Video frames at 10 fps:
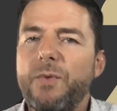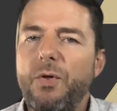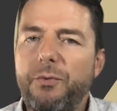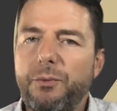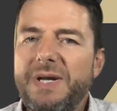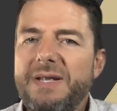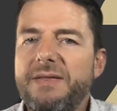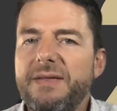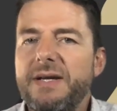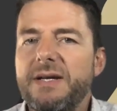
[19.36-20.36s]
Three
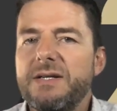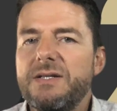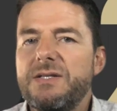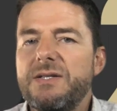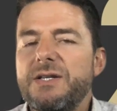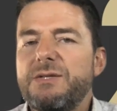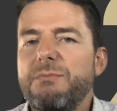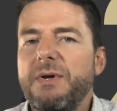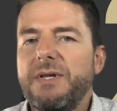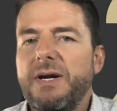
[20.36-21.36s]
things this
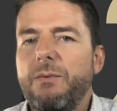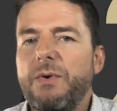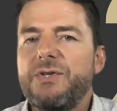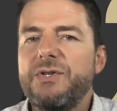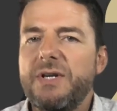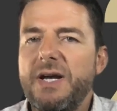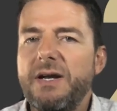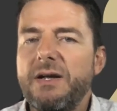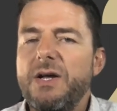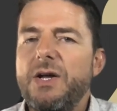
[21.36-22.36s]
month that I want you to kind
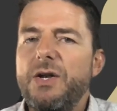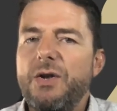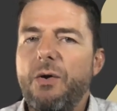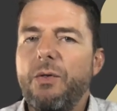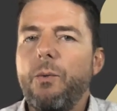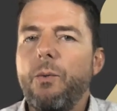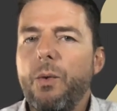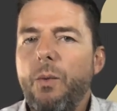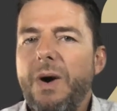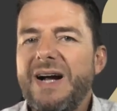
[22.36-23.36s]
of know that we're
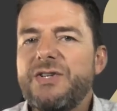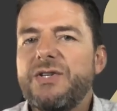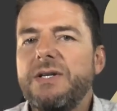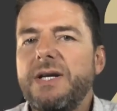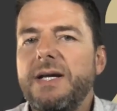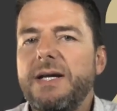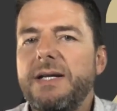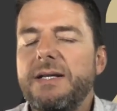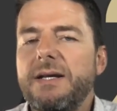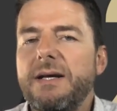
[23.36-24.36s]
watching
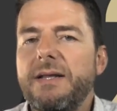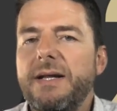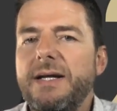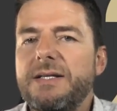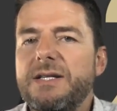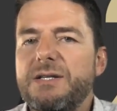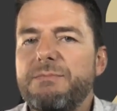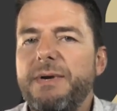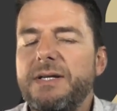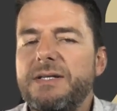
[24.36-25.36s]
and that I
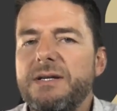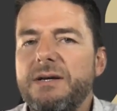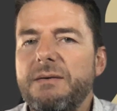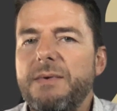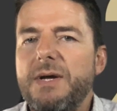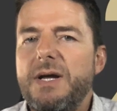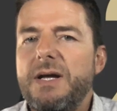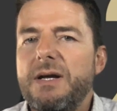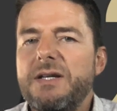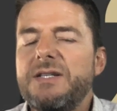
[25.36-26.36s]
anticipate
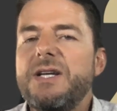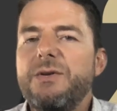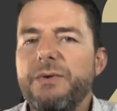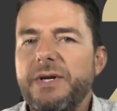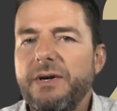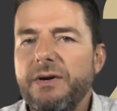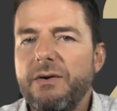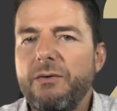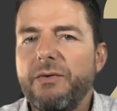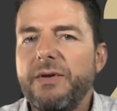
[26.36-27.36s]
continuing here
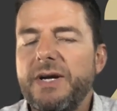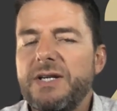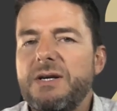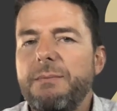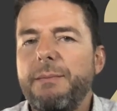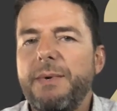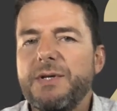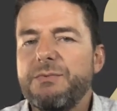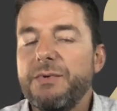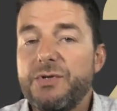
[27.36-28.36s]
over the next couple of
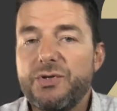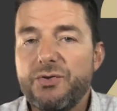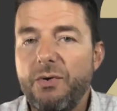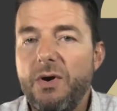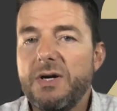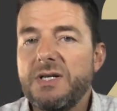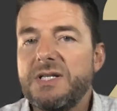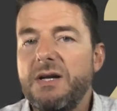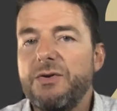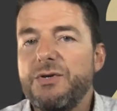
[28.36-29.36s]
months. Strong
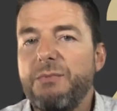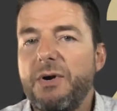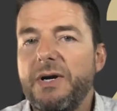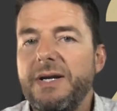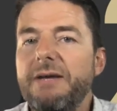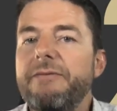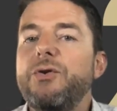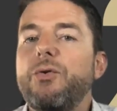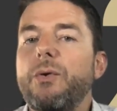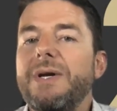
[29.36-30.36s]
sellers market.
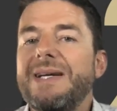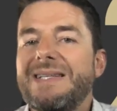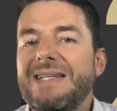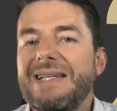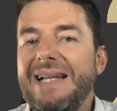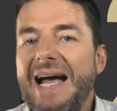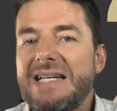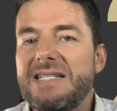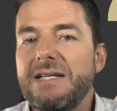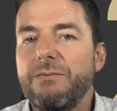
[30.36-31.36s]
Inventory isn't
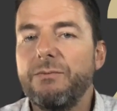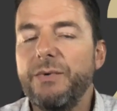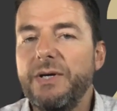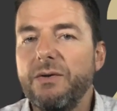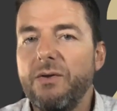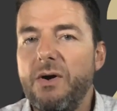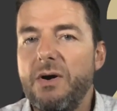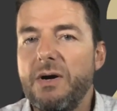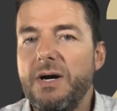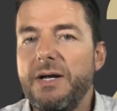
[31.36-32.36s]
lasting real
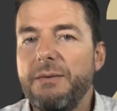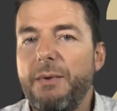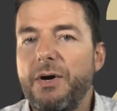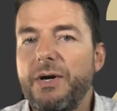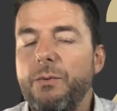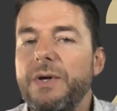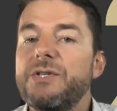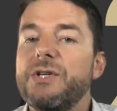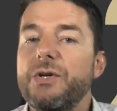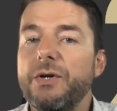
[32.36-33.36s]
long on the market when
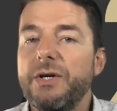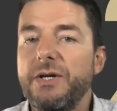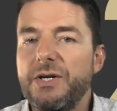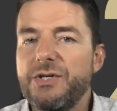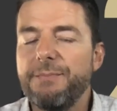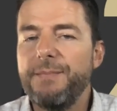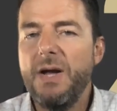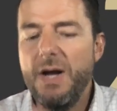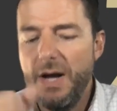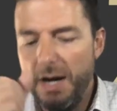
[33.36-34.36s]
it's in good condition.
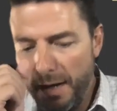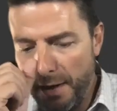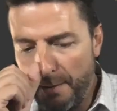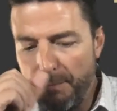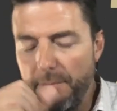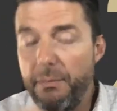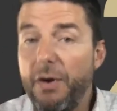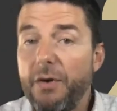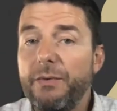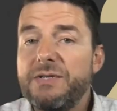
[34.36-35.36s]
Part of
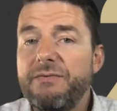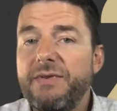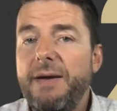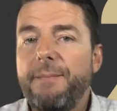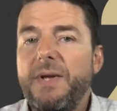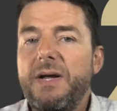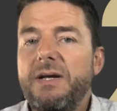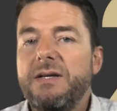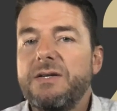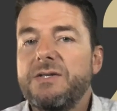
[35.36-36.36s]
the reason for that
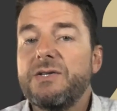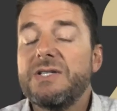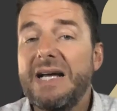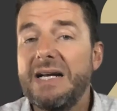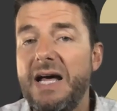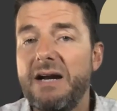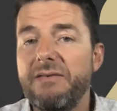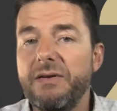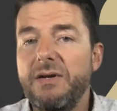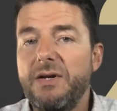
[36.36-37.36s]
is there's not a lot of it.
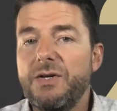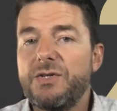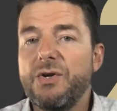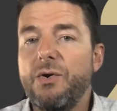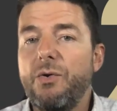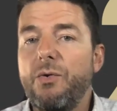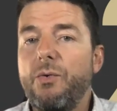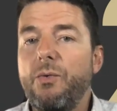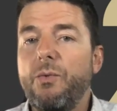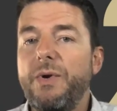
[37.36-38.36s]

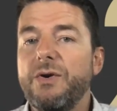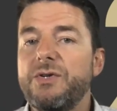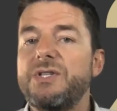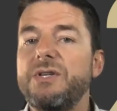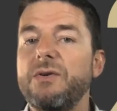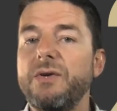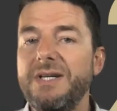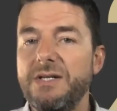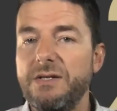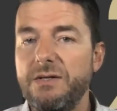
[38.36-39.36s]
So we are still
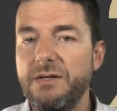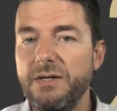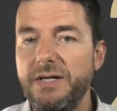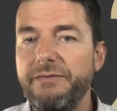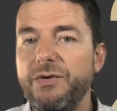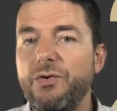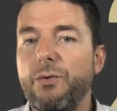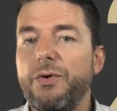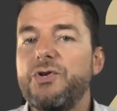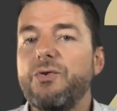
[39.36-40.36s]
in an
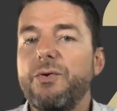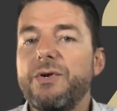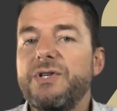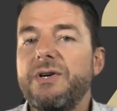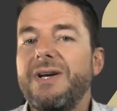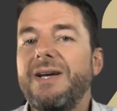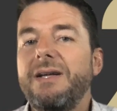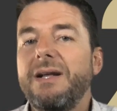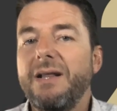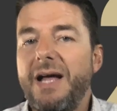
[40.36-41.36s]
inventory shortage area in
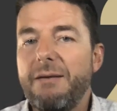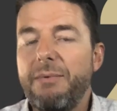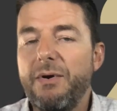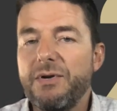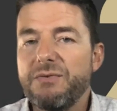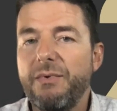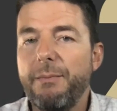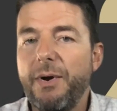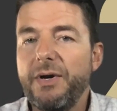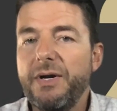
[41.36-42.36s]
a lot of parts of our
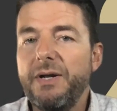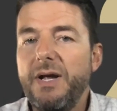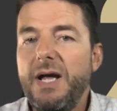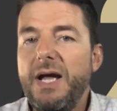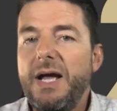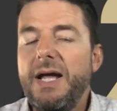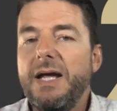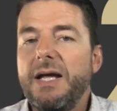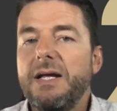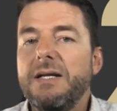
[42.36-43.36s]
market,
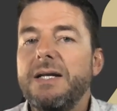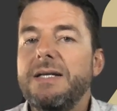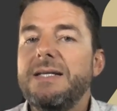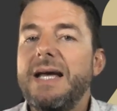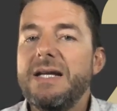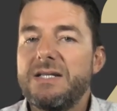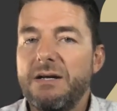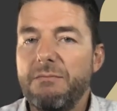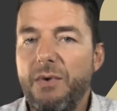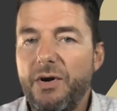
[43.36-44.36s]
and days
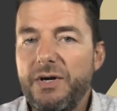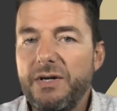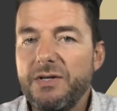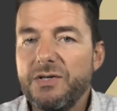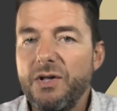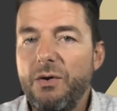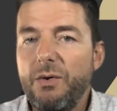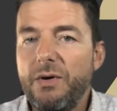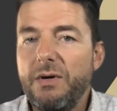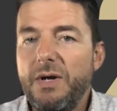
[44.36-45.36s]
on market is lower.